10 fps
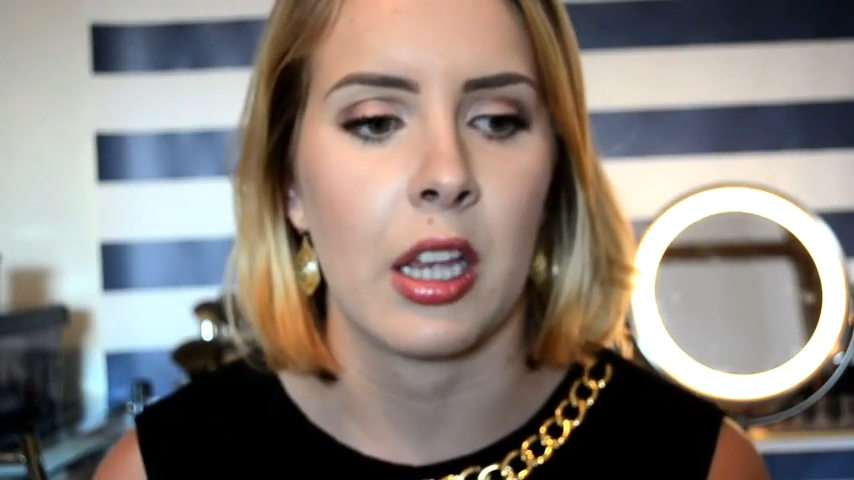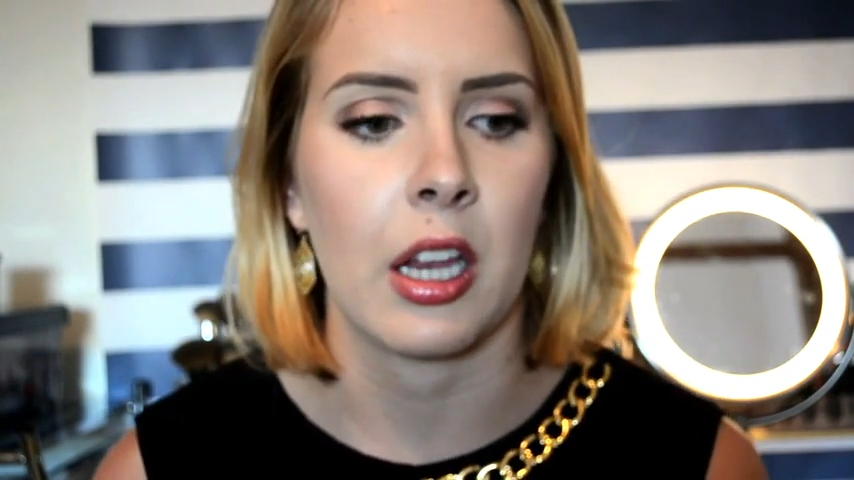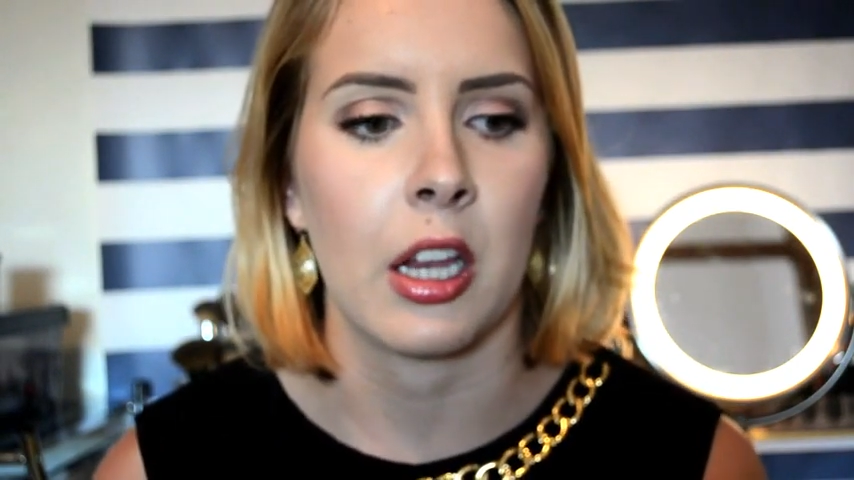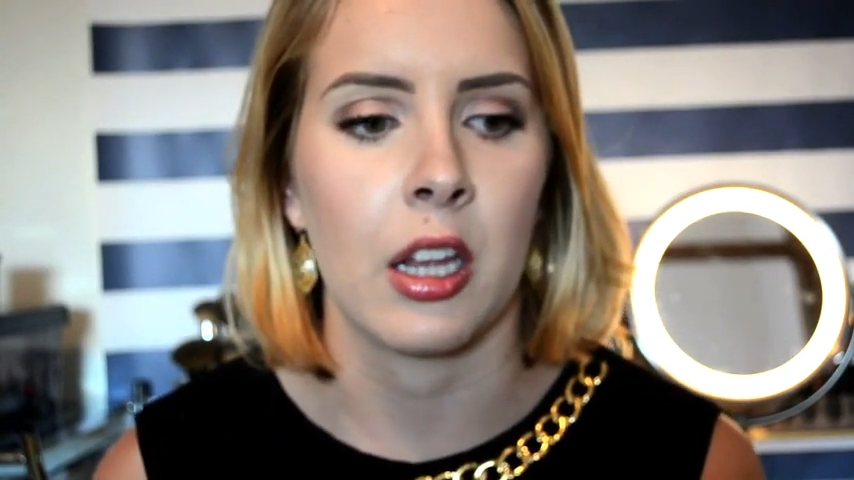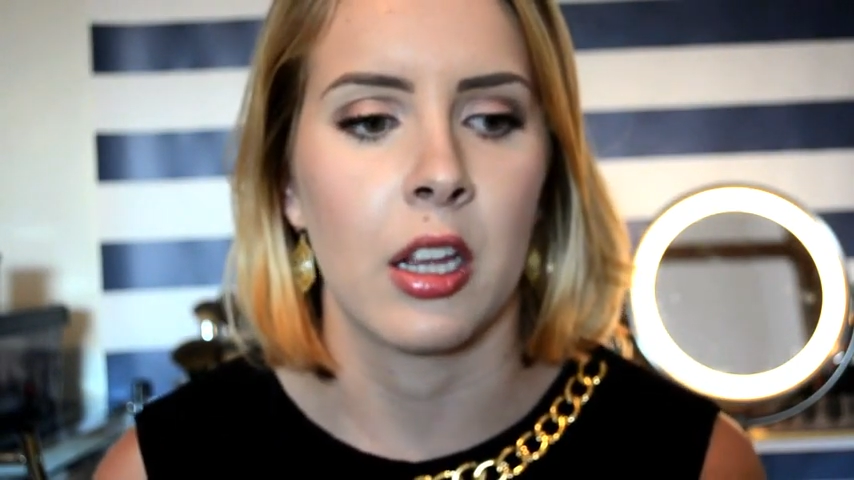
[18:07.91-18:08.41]

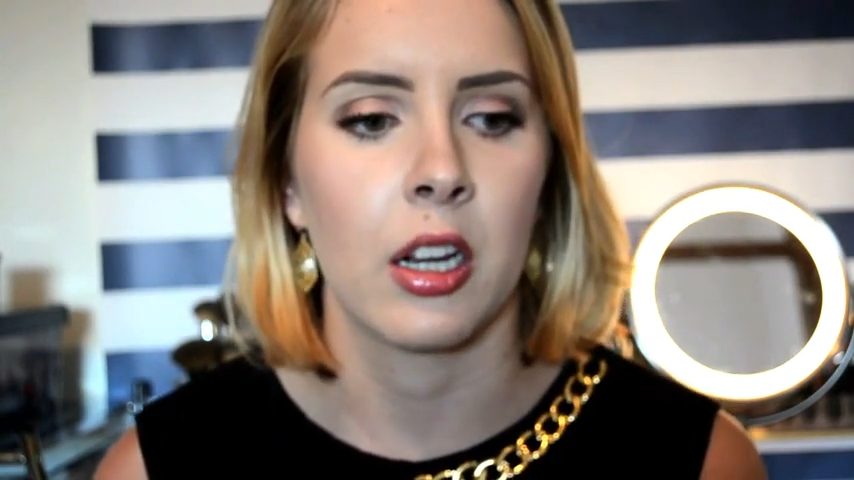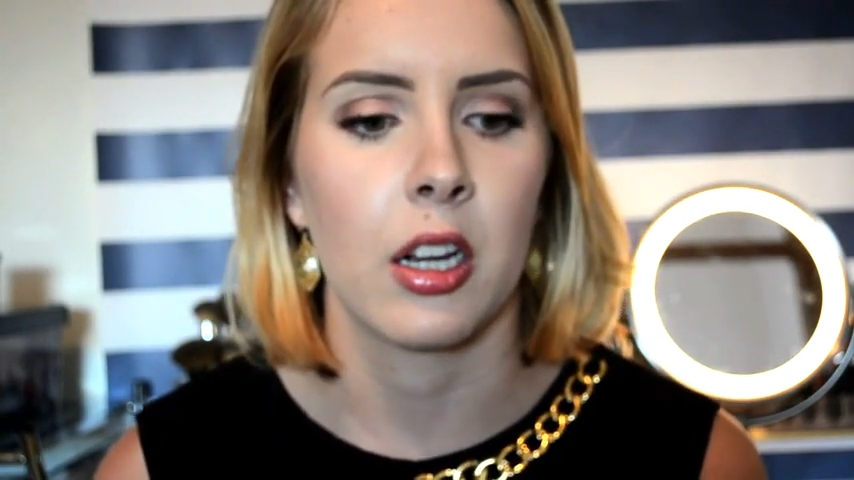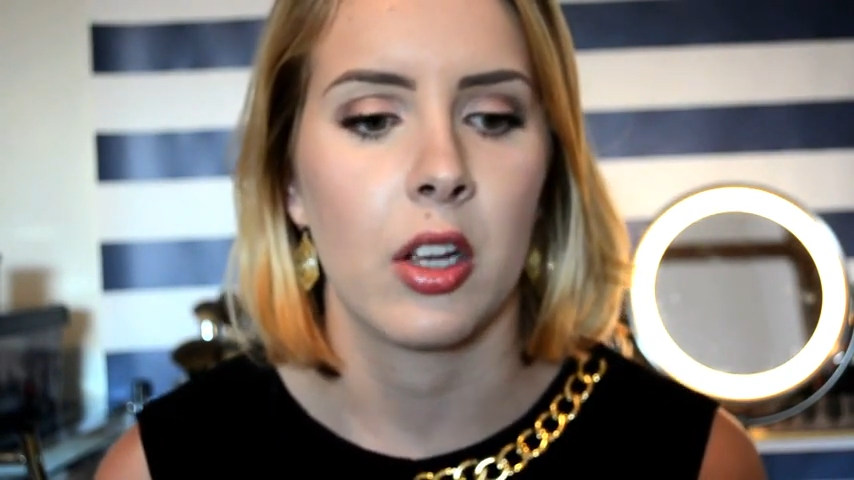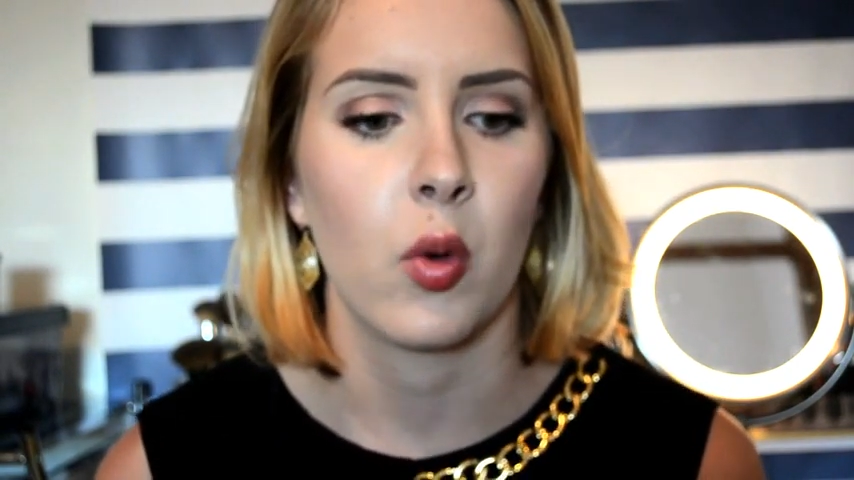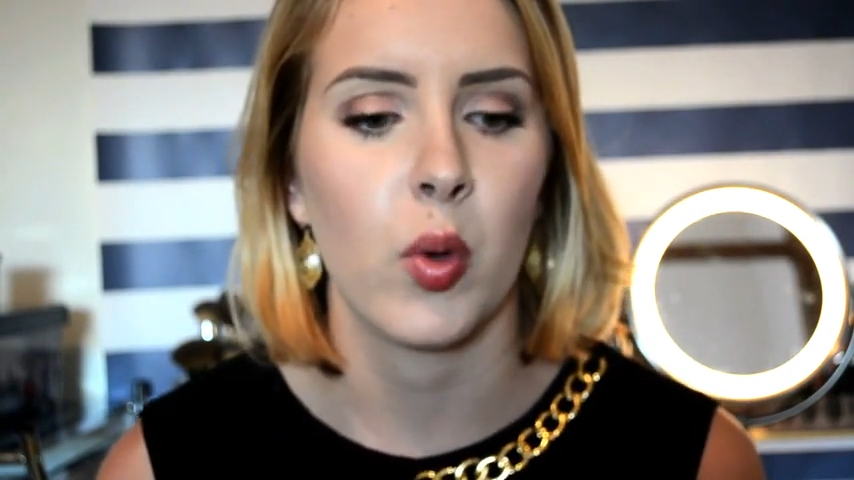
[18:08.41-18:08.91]
and
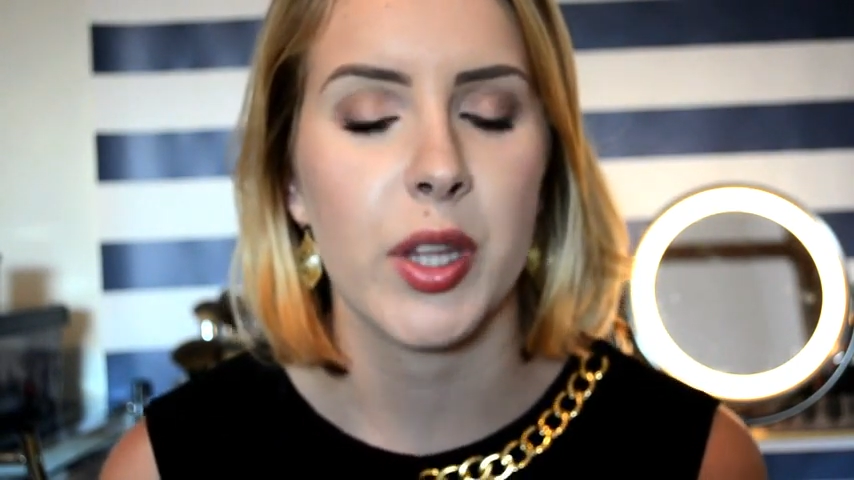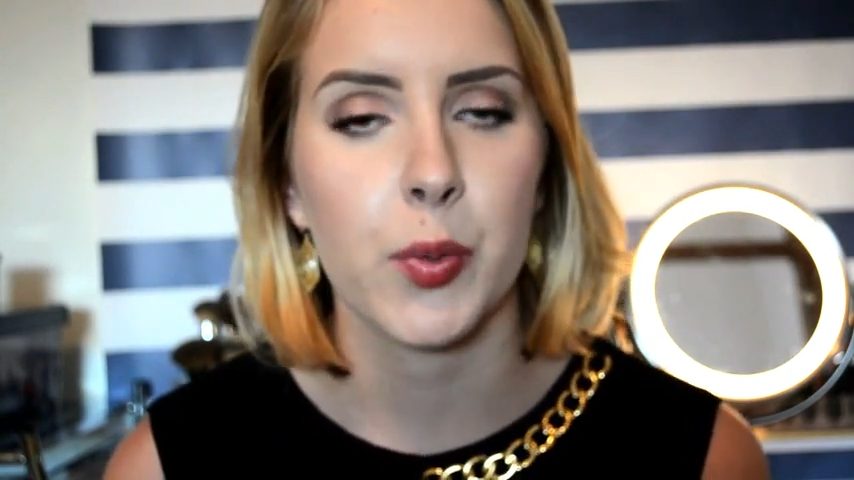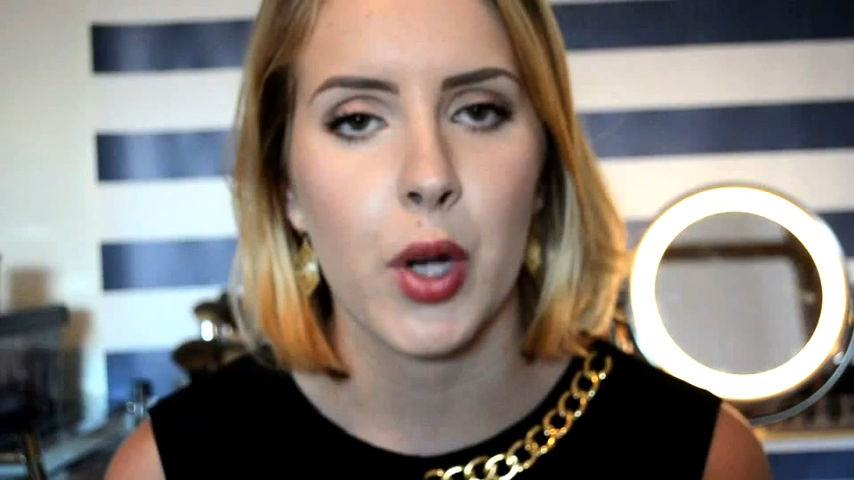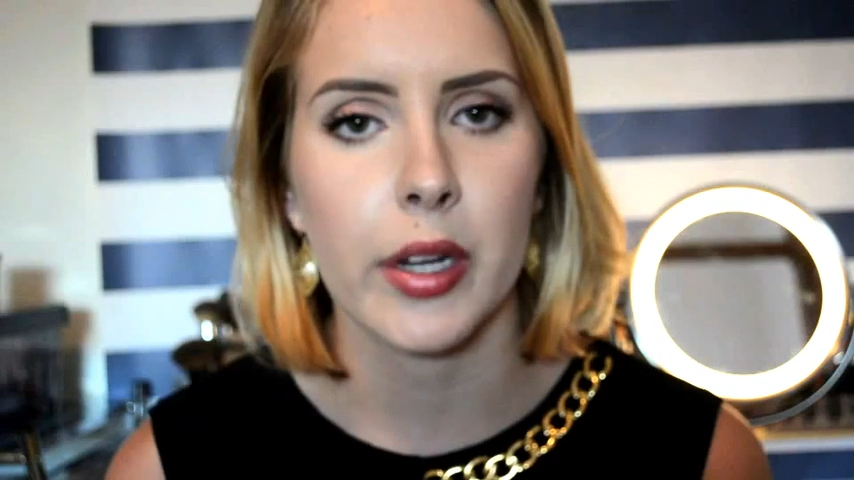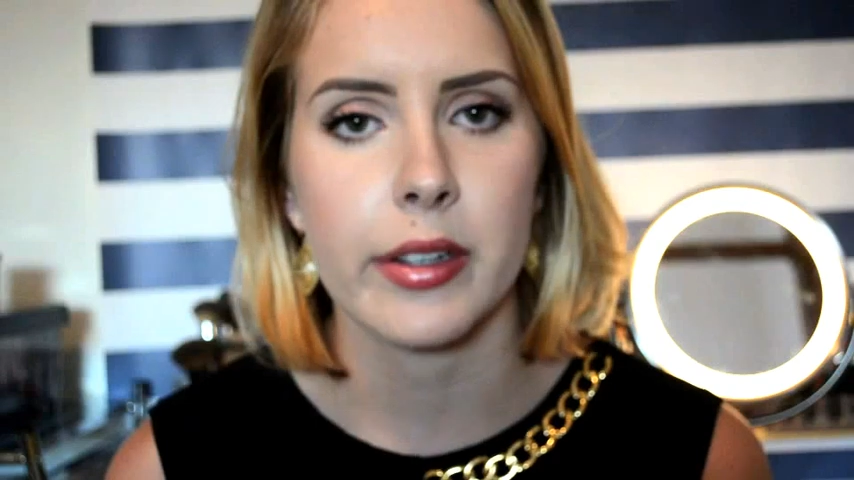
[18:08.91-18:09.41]
what the
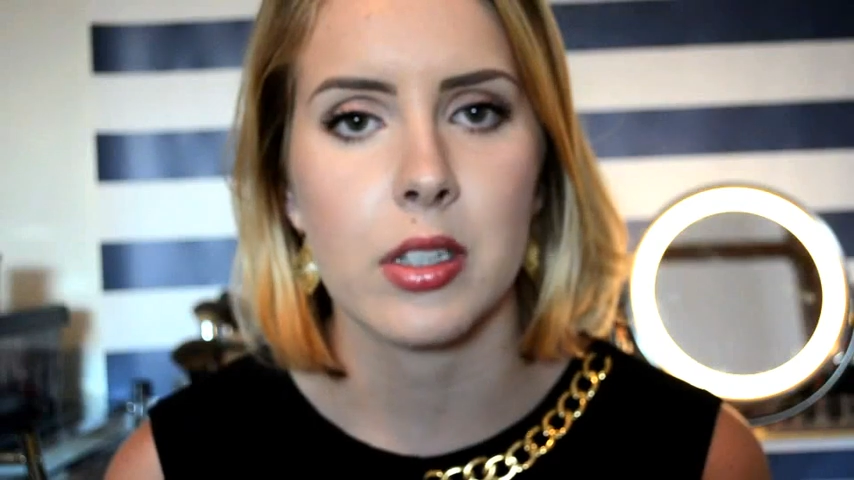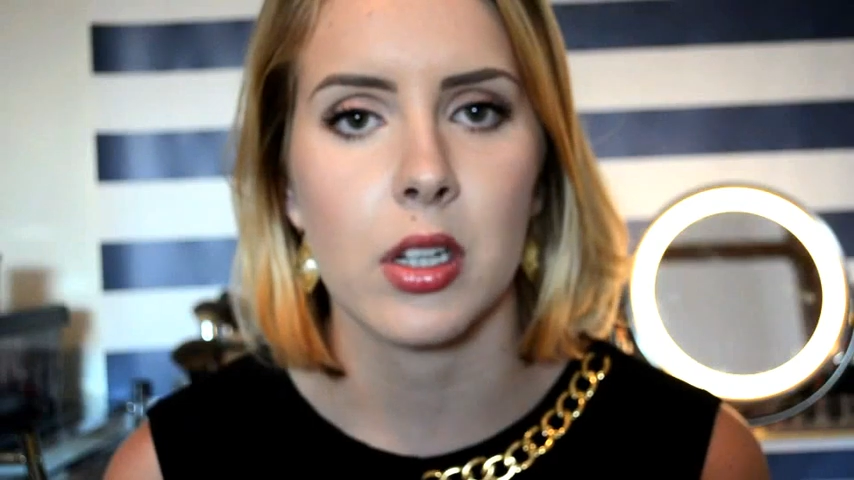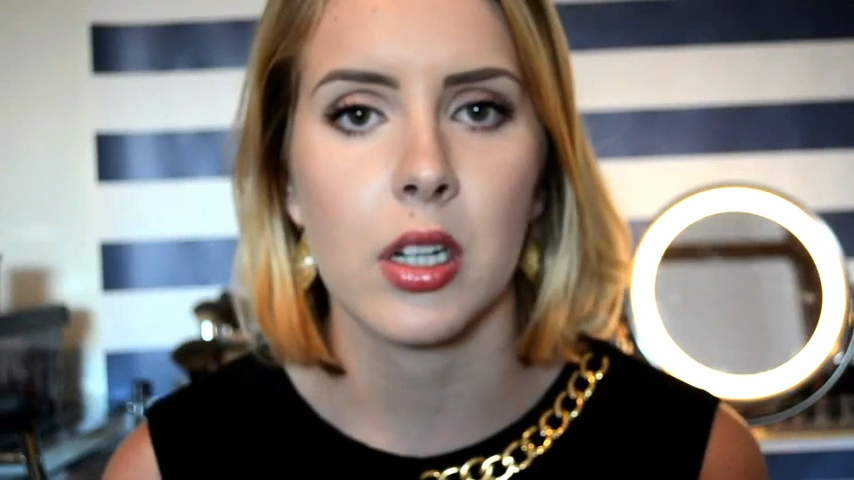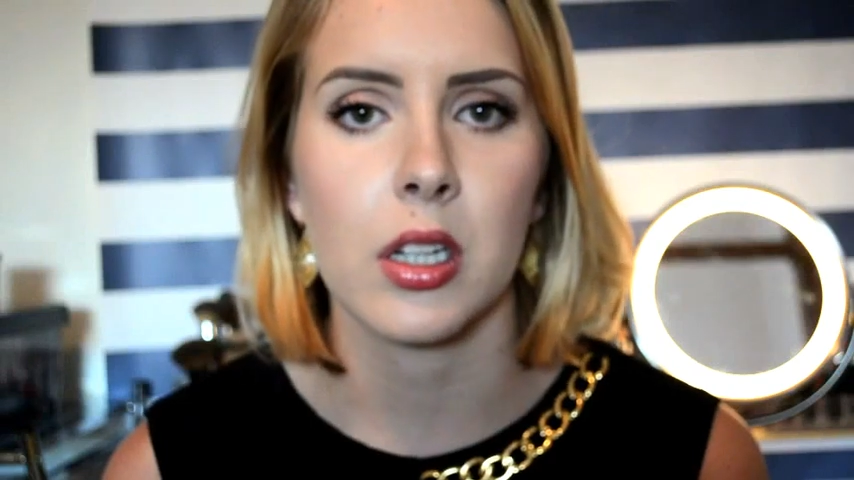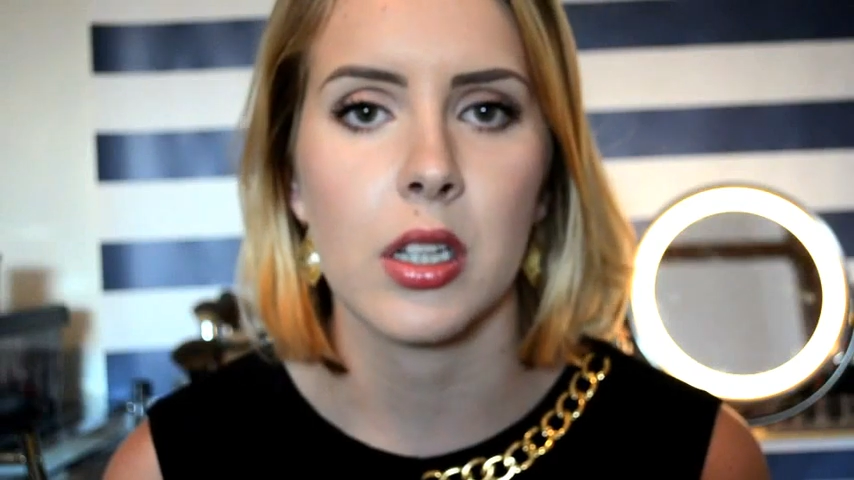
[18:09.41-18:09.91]
products are,